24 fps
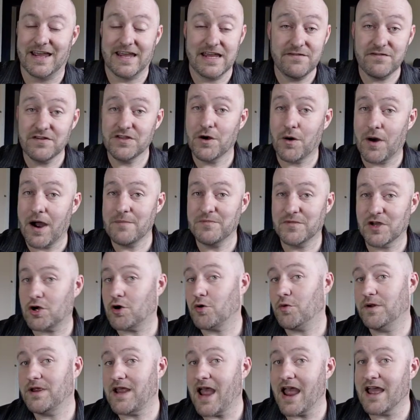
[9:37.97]
even though I'm the
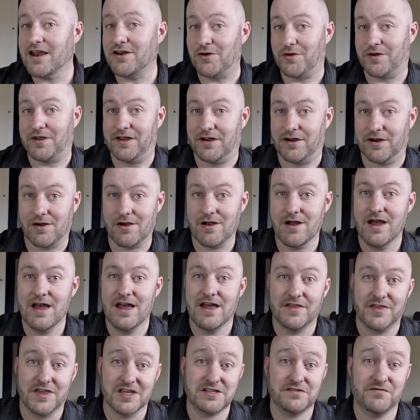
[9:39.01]
creator here,
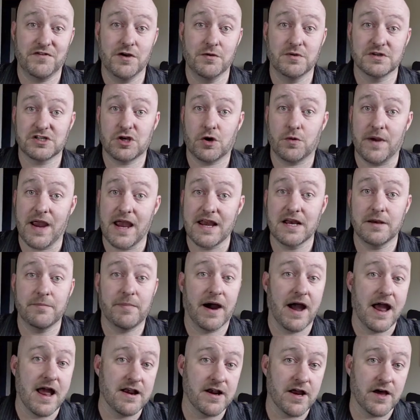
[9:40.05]
this view was created
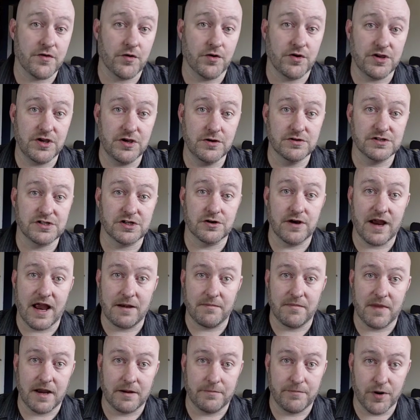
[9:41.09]
by another user
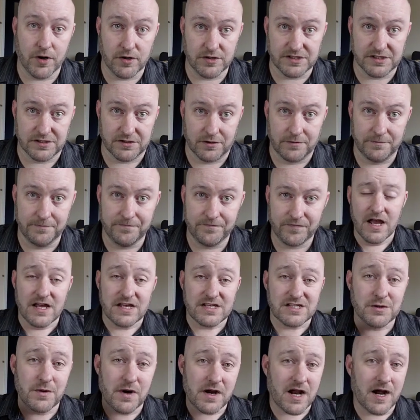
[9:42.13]
and made personal.
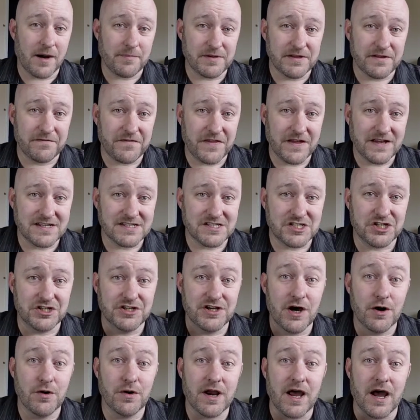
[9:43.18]
So a couple of things to
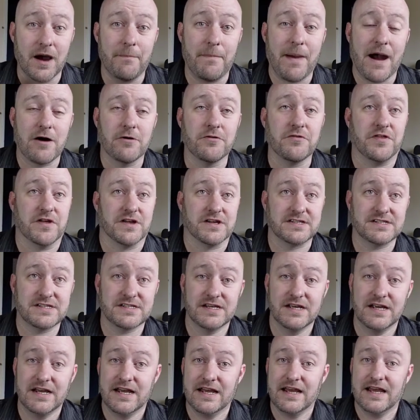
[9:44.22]
note about
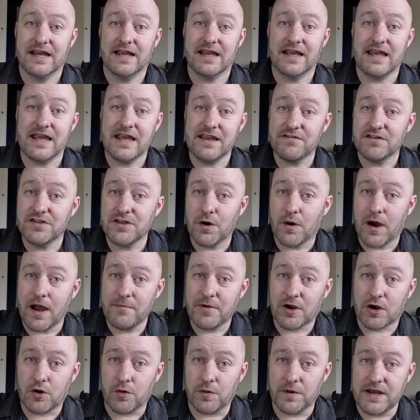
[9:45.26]
this. Even though
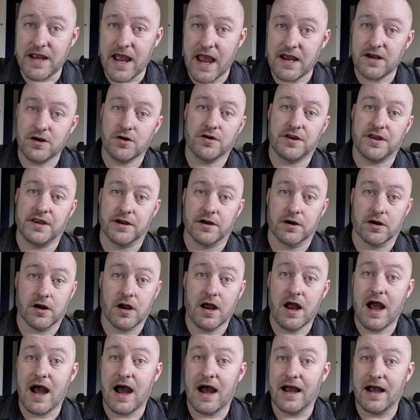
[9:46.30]
I'm a creator
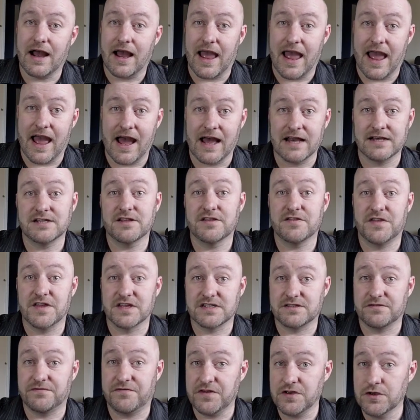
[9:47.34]
here and
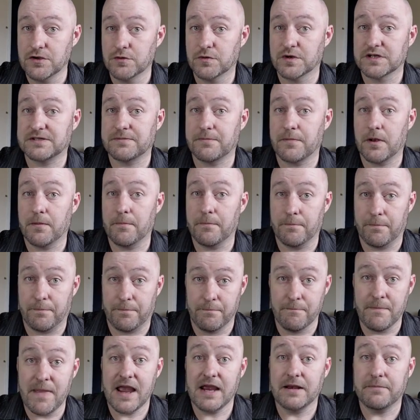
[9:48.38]
this view was
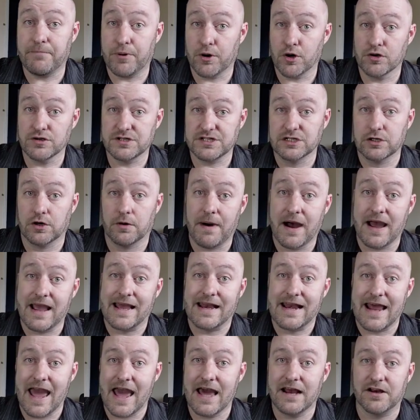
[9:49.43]
made personal by
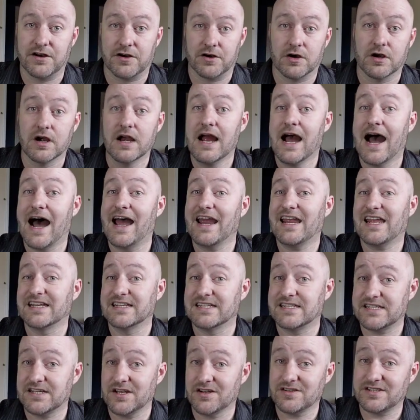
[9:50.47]
an editor, I
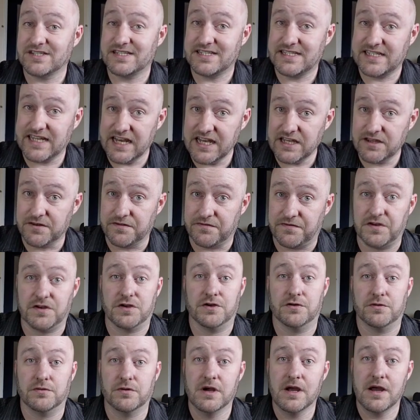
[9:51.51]
can still see the
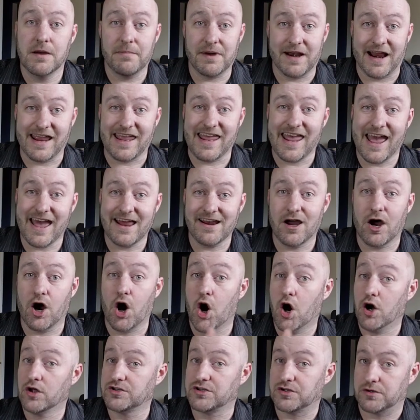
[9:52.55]
view, but I cannot
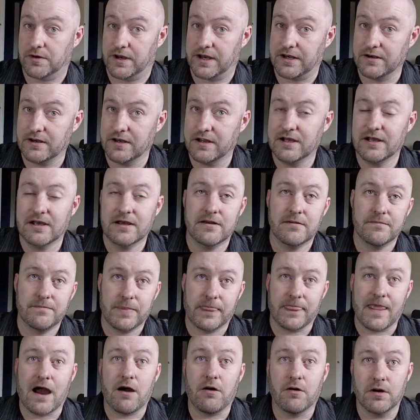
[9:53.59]
alter it.
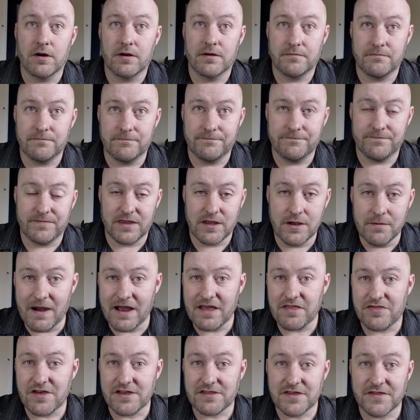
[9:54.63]
Now, you
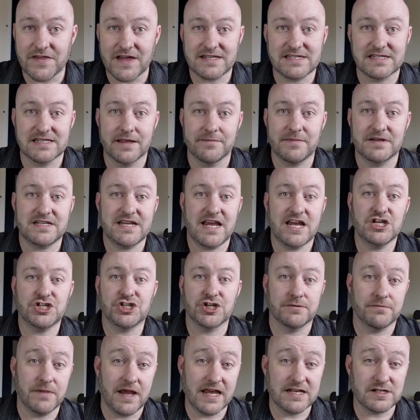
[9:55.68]
might think that that's a
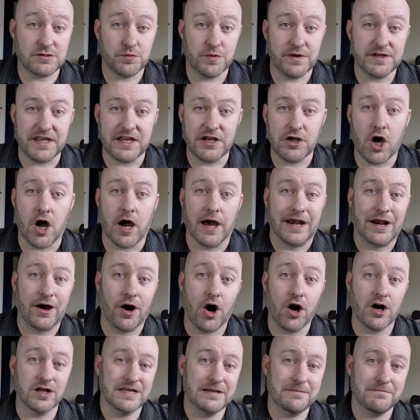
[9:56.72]
limitation. It's really not.
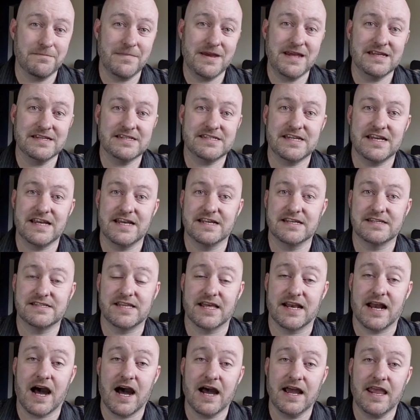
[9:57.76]
All it means is
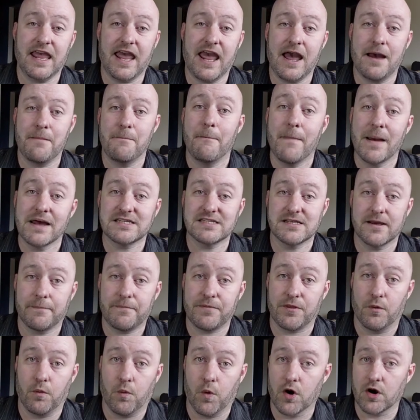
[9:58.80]
that I can't mess
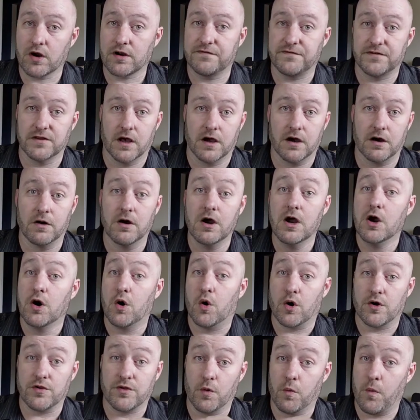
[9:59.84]
up the workflow
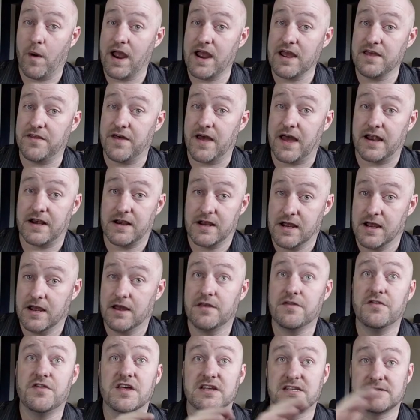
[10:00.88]
or the way that
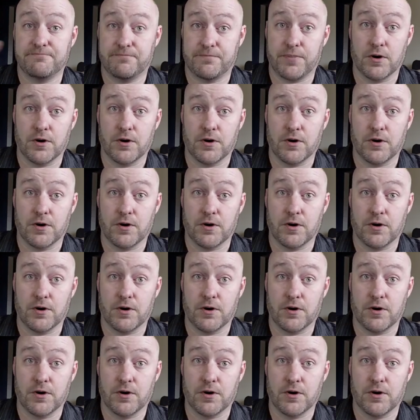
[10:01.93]
this